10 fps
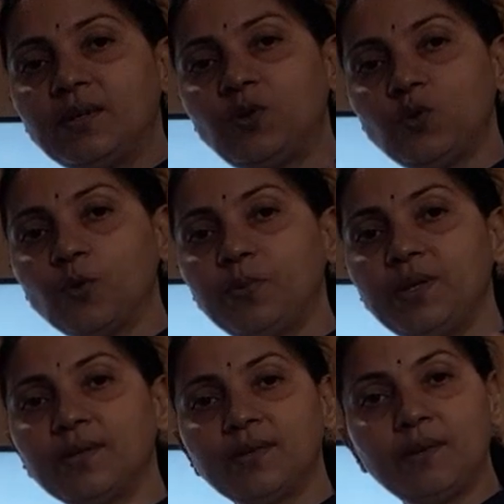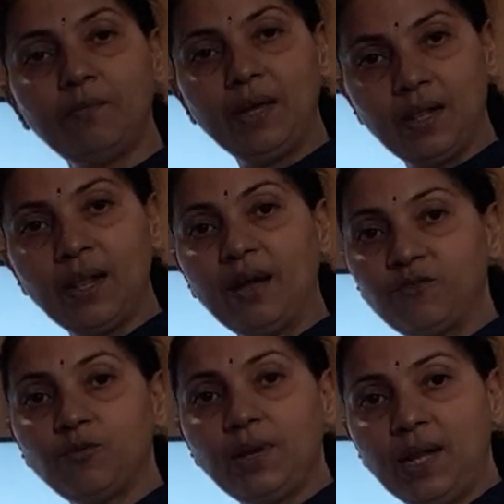and 2 openings in the male have
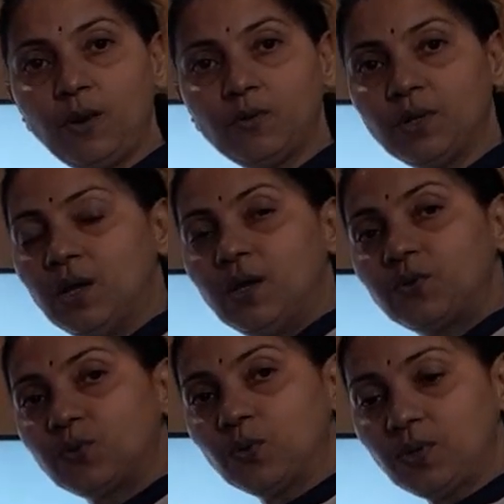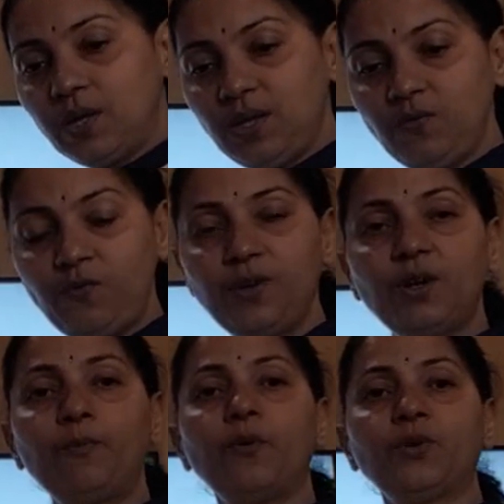to be allowed. So the inferior
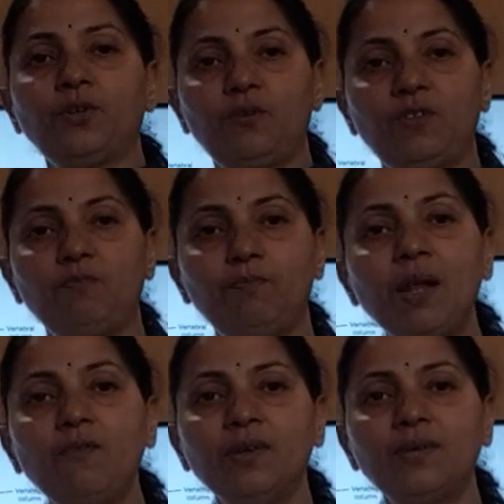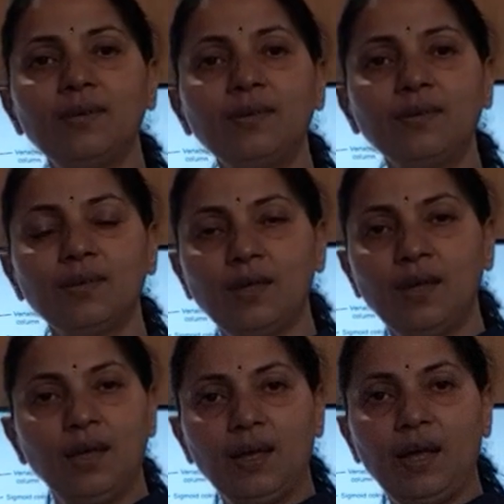portion of the pelvis is
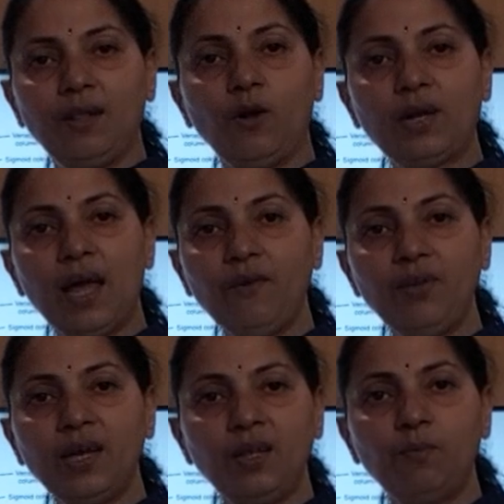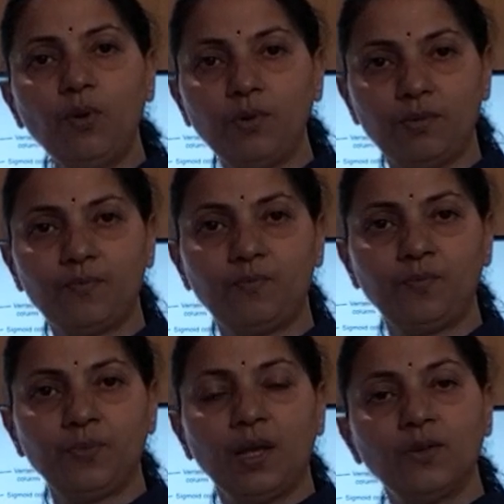not having any bone.
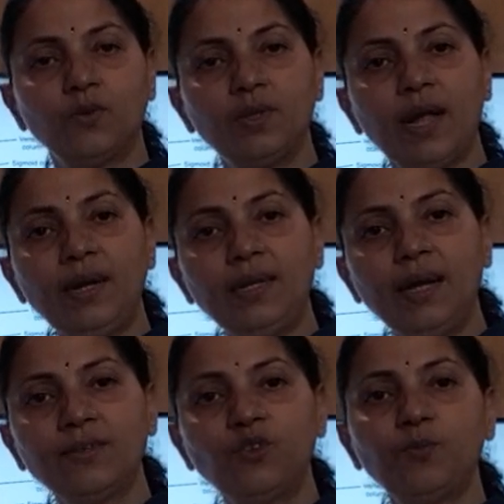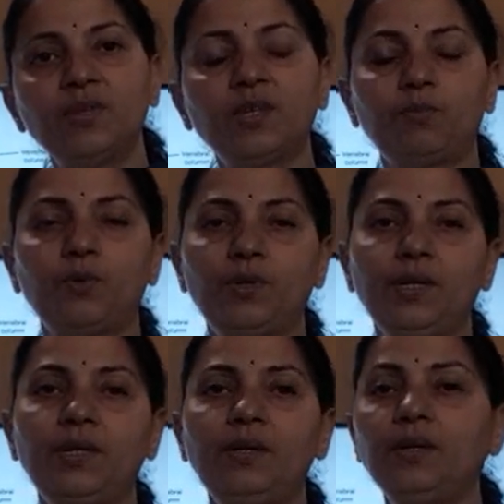So that has to be
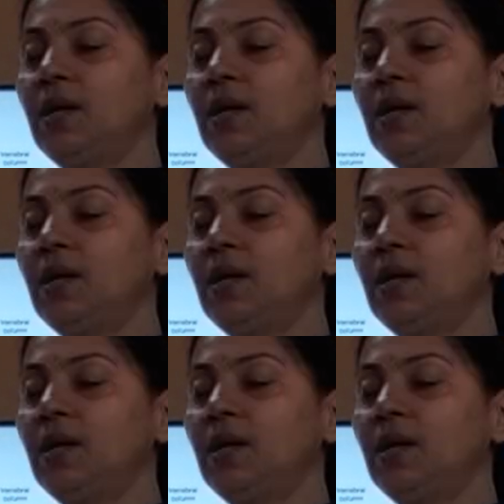supported.